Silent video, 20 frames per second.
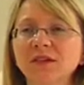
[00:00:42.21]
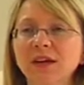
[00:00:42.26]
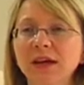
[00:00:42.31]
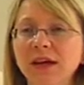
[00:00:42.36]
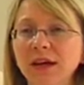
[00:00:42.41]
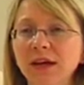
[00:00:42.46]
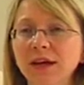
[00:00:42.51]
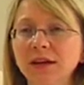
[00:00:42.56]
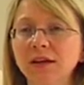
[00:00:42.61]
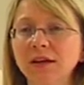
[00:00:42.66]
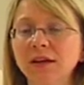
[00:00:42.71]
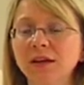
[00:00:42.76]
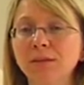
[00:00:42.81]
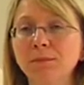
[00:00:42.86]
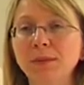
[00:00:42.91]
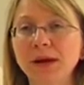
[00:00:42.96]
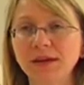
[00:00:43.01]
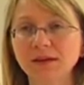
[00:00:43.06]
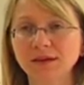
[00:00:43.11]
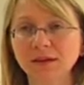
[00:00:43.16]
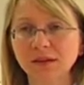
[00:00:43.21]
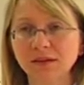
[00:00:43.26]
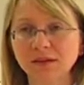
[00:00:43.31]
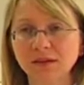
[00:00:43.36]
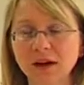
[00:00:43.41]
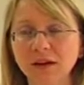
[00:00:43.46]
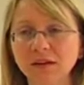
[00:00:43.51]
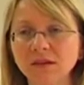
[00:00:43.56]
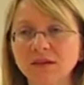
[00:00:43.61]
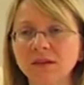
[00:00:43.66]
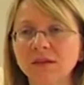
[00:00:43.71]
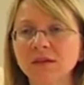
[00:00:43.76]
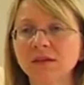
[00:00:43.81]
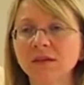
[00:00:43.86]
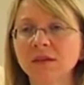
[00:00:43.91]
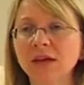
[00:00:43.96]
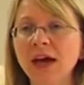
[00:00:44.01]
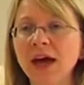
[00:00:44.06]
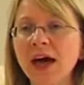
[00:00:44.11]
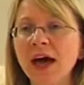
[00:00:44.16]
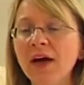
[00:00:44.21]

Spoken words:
take the basic sciences,